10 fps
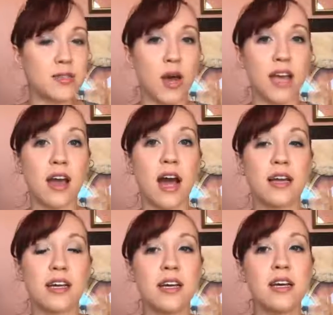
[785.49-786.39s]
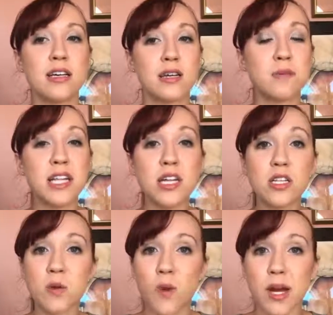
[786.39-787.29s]
So I
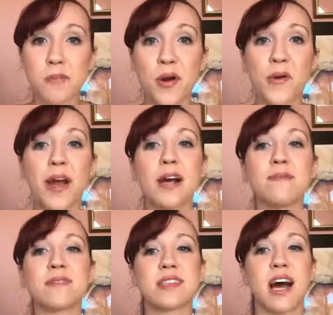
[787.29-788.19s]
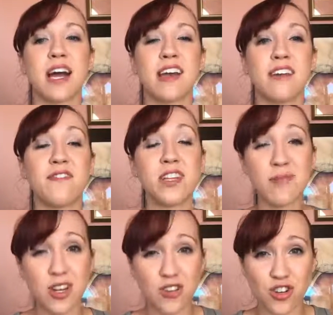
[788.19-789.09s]
completed some workout programs. I fixed
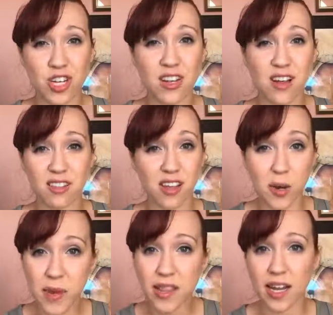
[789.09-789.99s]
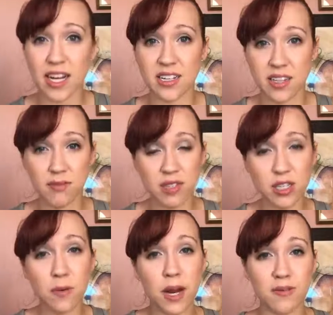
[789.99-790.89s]
my nutrition a little bit. That was
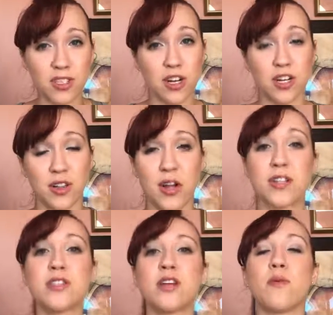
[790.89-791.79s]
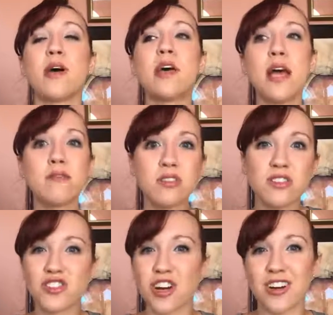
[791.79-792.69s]
still when I was starting to learn. So it was a
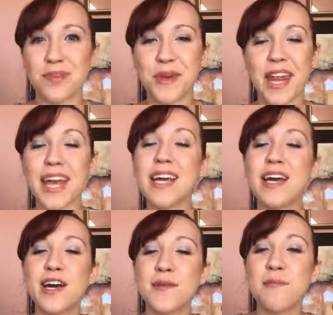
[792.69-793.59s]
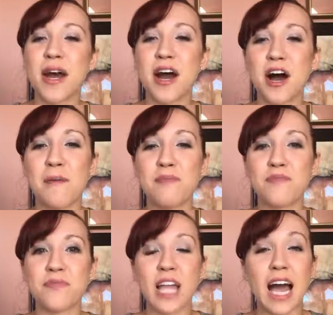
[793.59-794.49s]
little struggle in the beginning. But I
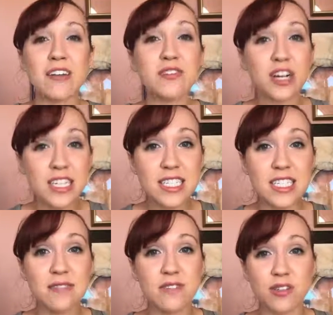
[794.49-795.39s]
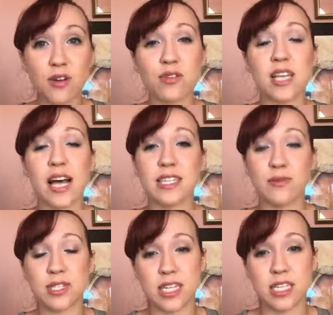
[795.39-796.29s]
was starting to see results as I
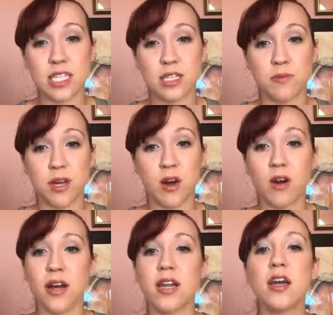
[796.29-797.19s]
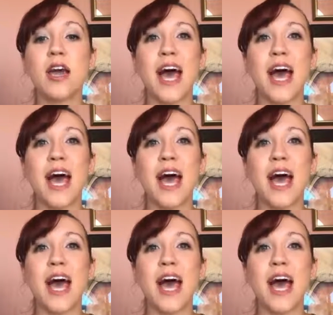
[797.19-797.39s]
was continuing on.